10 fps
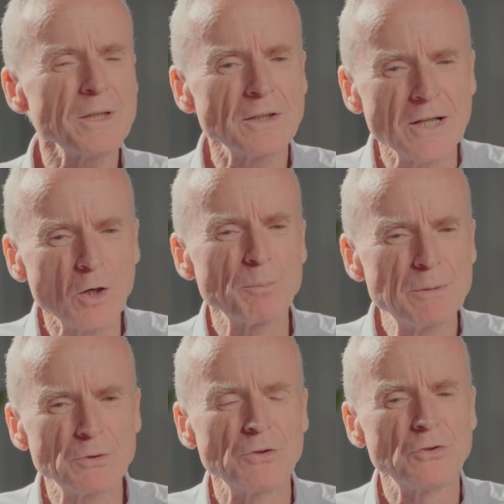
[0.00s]
we can help
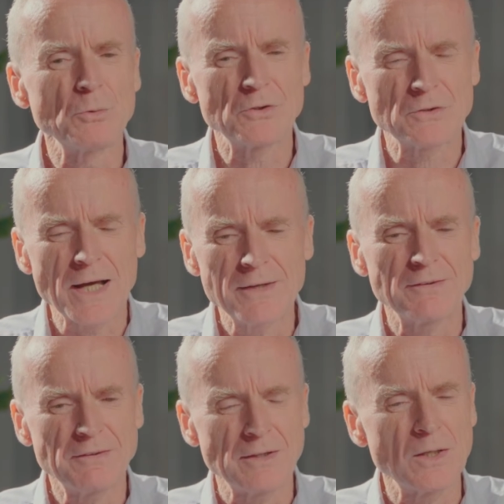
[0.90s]
people to do is to
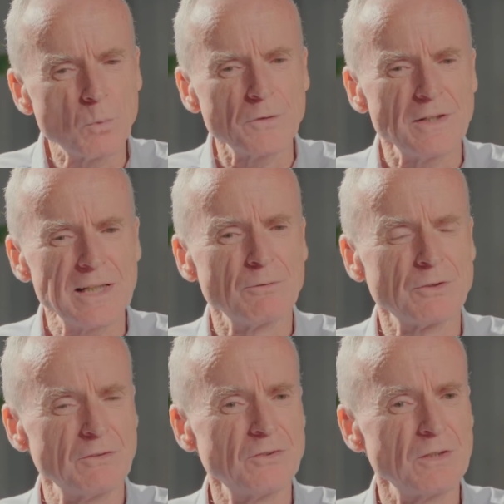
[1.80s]
understand what the
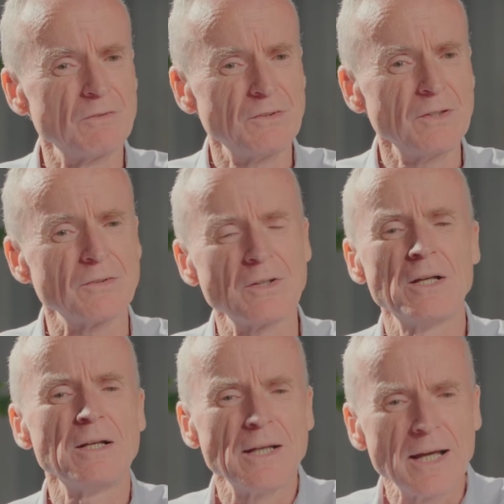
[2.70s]
levels of service is
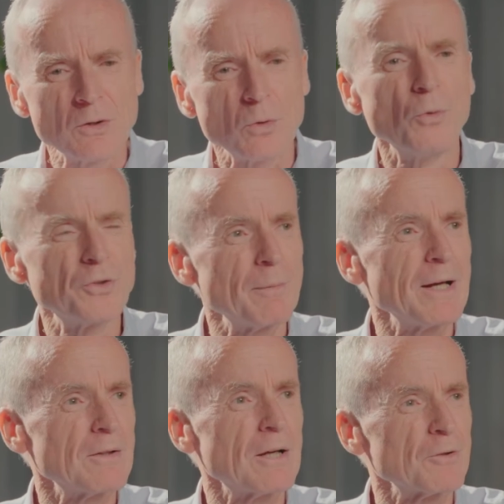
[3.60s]
and
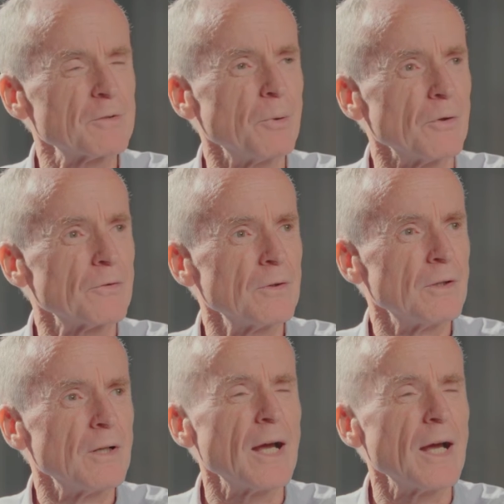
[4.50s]
automate that response.